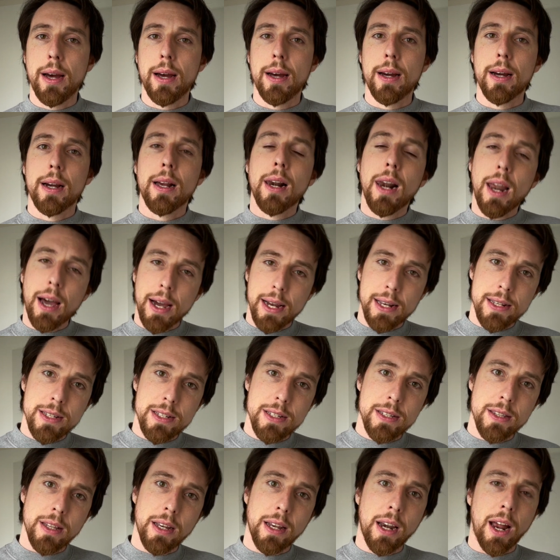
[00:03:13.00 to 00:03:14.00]

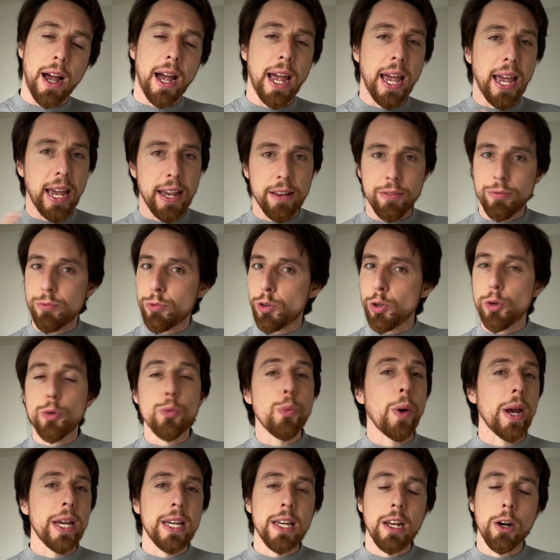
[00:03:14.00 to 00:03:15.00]
clients that I do
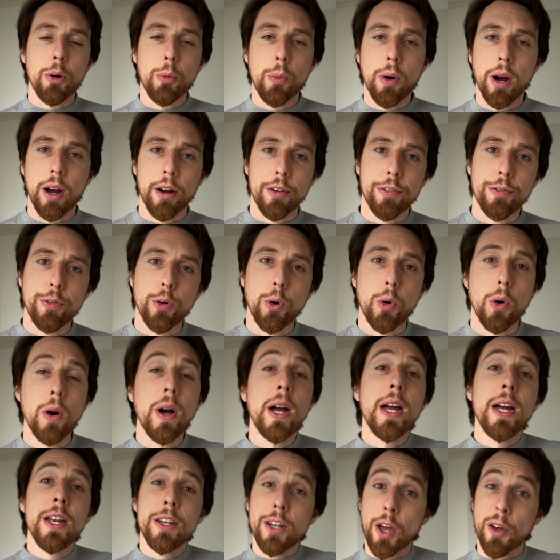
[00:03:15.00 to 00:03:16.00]
regular work for
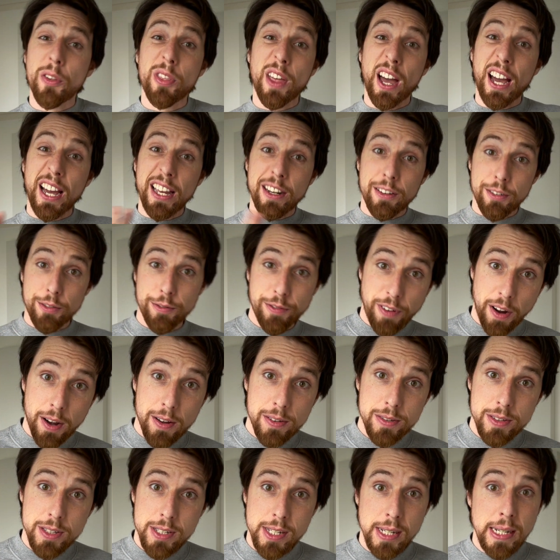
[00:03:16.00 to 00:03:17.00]
know that in
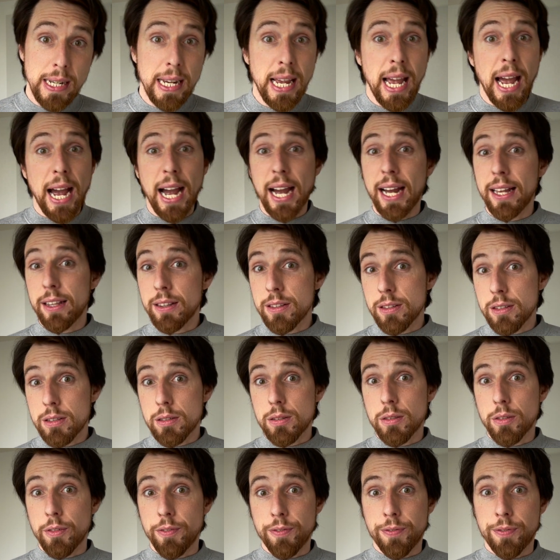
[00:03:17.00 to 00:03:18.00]
advance, and
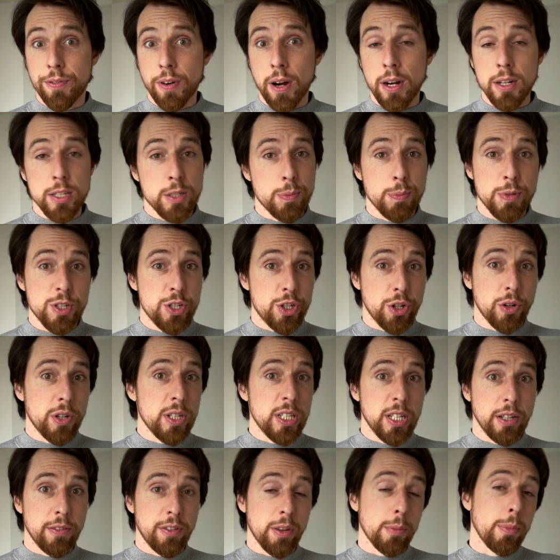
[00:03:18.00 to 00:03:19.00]
the vast
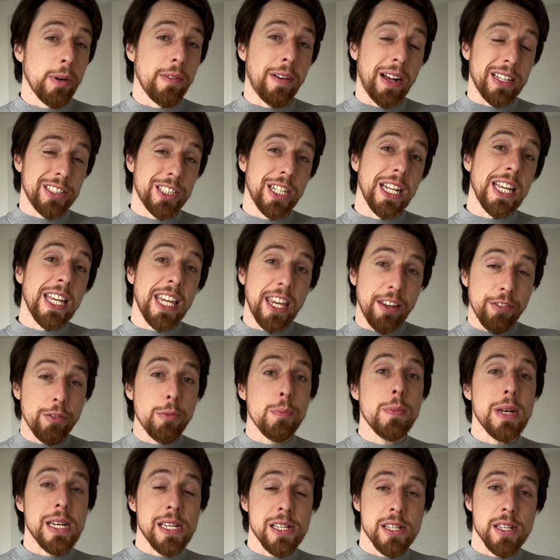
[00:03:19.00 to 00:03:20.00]
majority of them have actually given
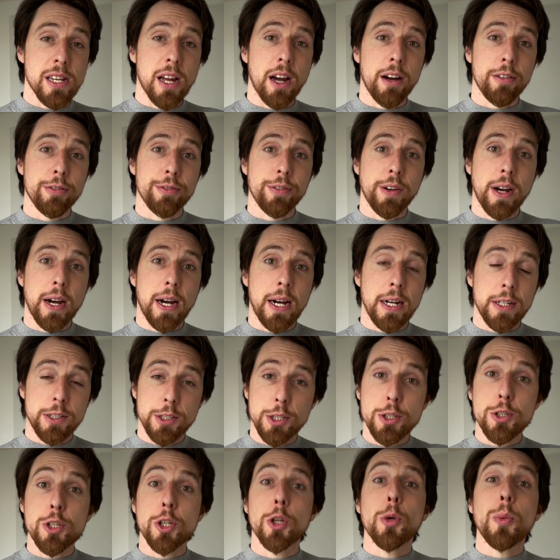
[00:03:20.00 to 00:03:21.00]
me stuff
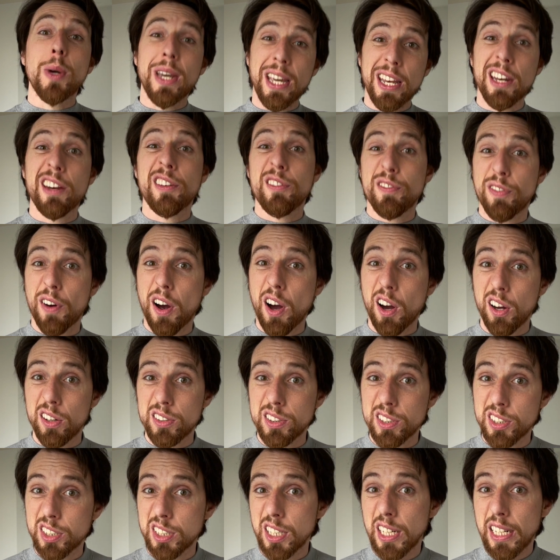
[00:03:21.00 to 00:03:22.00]
to do in
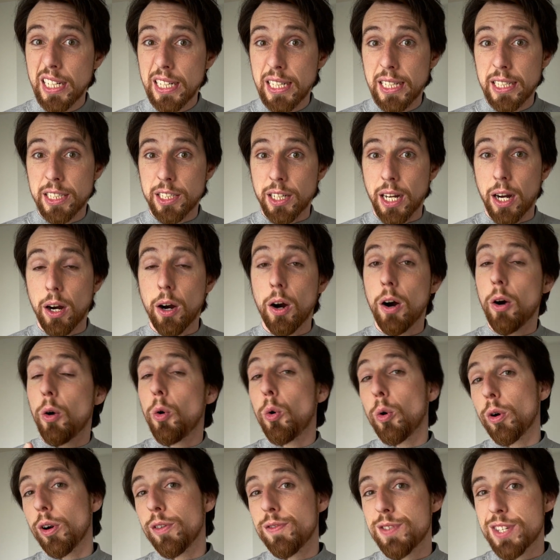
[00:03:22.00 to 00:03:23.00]
advance,
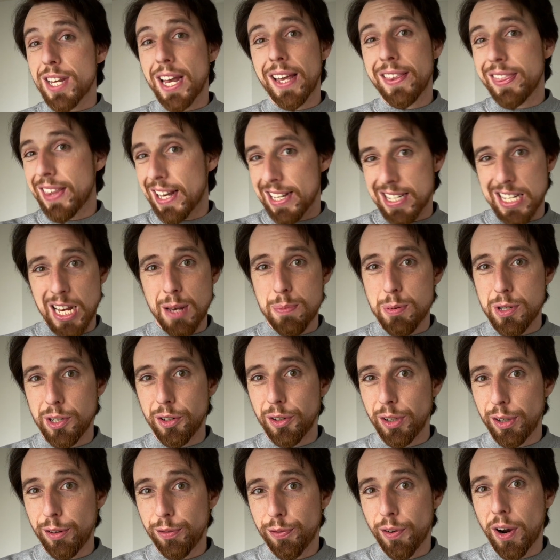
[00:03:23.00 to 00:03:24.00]
or have said that's
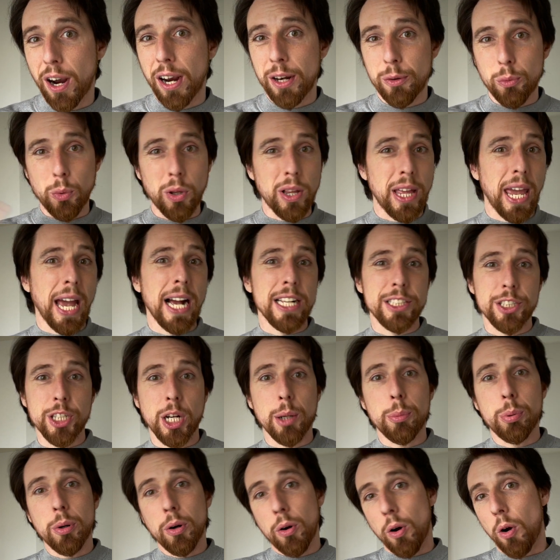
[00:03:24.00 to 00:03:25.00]
absolutely fine, we'll catch
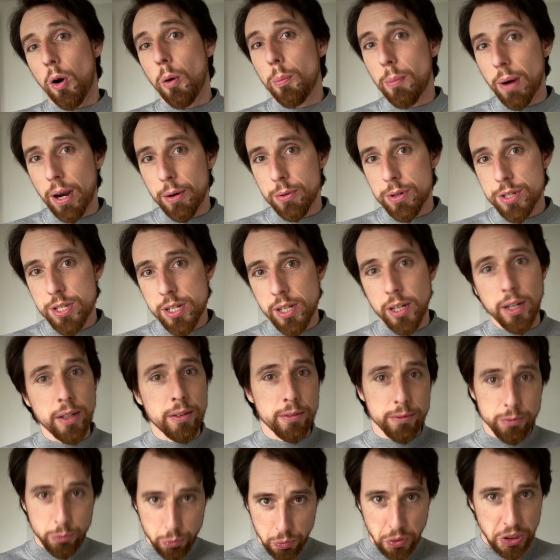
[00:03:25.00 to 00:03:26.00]
up on my return,
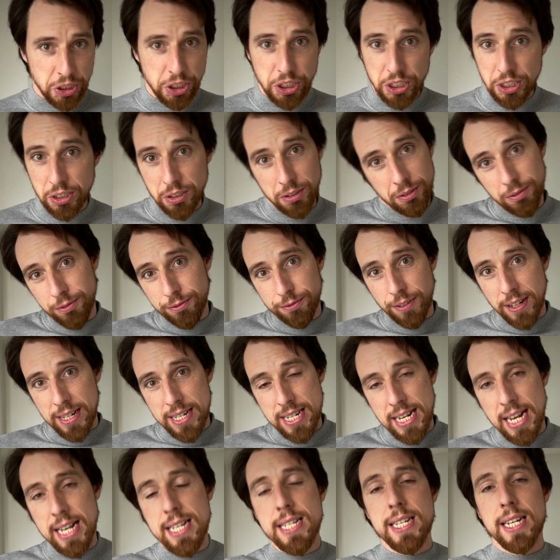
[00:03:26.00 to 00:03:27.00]
which is
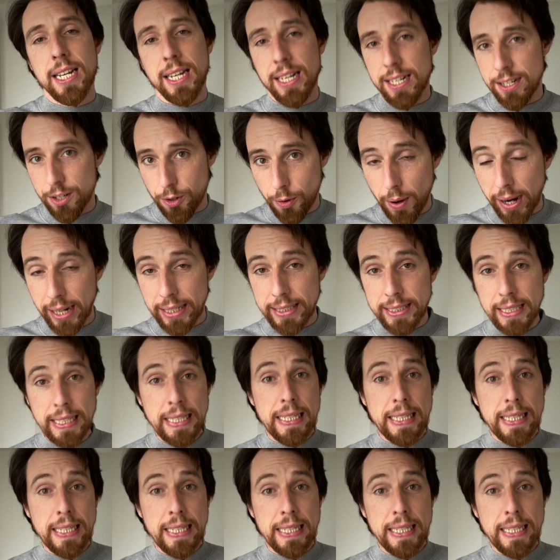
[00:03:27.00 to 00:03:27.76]
fantastic and great.